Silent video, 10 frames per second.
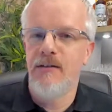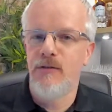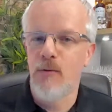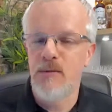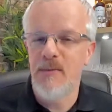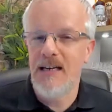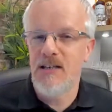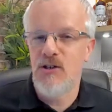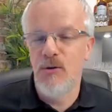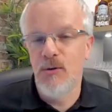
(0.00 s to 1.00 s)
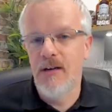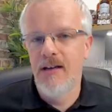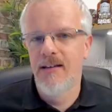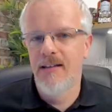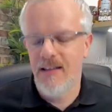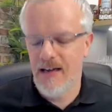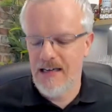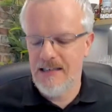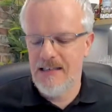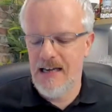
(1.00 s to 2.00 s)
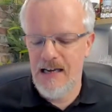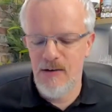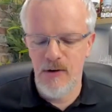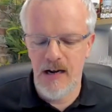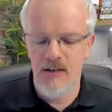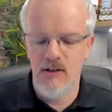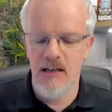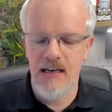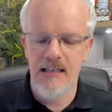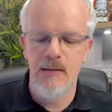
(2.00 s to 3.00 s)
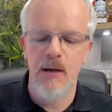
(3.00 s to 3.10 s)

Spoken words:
I've always made a joke that I don't actually need to be